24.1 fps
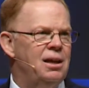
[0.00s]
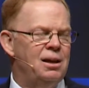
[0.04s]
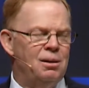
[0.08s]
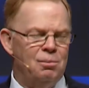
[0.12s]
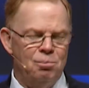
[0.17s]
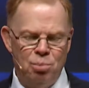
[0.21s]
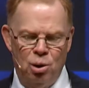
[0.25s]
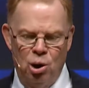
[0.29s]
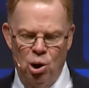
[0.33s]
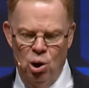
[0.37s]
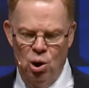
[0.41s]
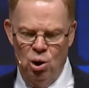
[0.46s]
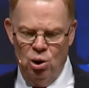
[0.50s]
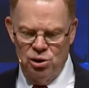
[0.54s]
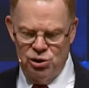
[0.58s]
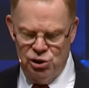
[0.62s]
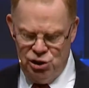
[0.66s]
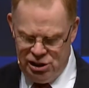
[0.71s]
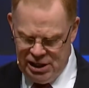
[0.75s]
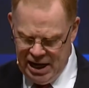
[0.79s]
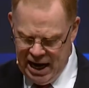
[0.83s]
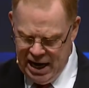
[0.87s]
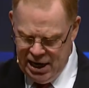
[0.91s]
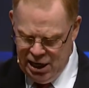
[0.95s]
Paul
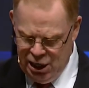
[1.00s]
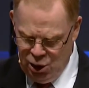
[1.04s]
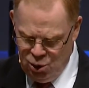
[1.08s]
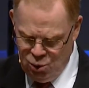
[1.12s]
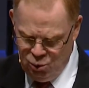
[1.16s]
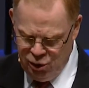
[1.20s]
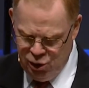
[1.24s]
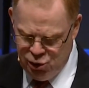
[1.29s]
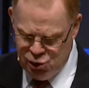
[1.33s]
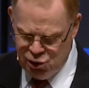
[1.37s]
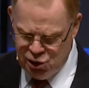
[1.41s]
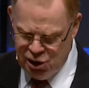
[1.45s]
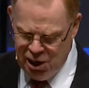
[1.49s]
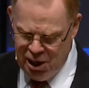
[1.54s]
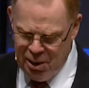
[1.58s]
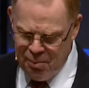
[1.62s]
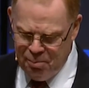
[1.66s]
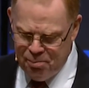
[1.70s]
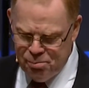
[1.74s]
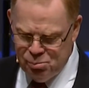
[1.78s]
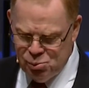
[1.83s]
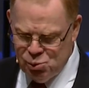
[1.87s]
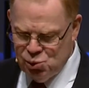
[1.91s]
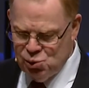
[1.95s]
standing on the
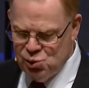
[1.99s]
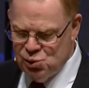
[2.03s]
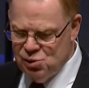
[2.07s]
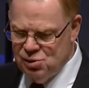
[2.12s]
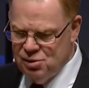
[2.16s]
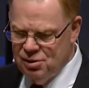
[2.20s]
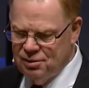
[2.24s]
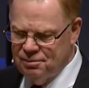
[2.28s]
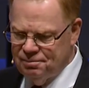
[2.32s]
steps,